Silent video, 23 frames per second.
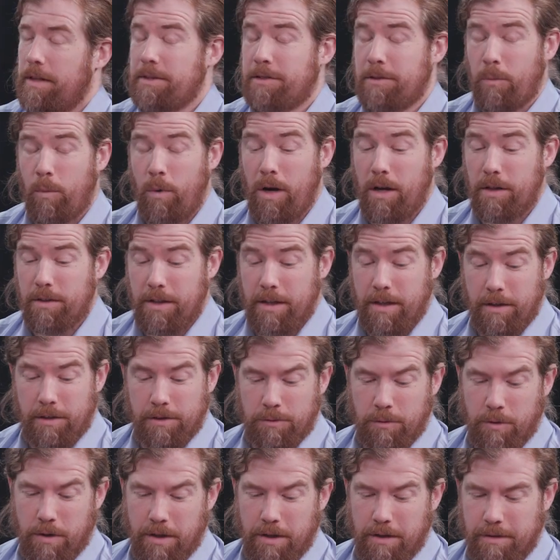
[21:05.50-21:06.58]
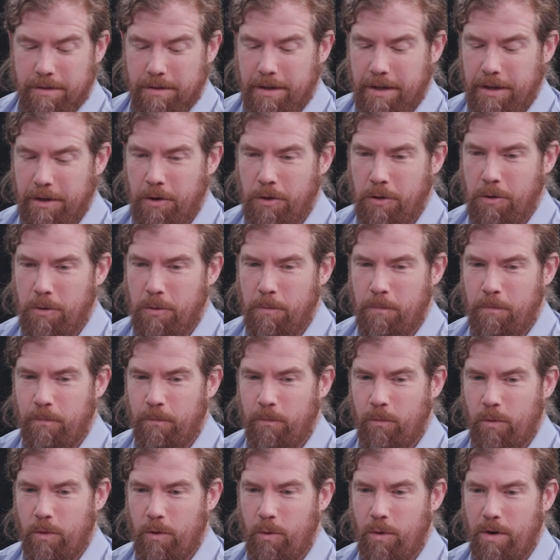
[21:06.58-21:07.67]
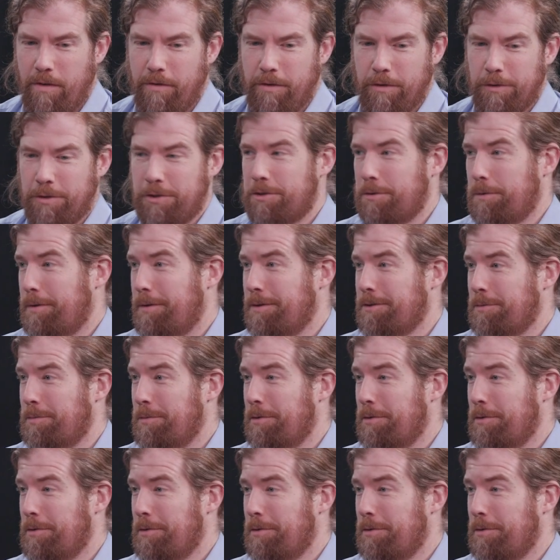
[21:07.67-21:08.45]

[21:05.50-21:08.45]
That's a wild case, Ryan. I know you have other stories